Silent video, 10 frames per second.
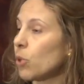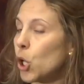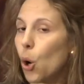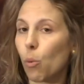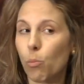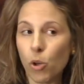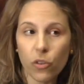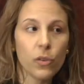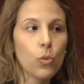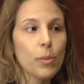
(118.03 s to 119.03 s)
You know,
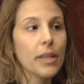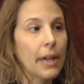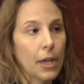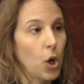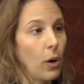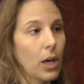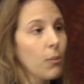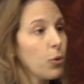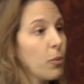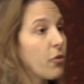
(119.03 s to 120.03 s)
most of the women that I know, I
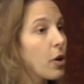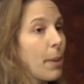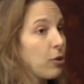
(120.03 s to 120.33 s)
come from a very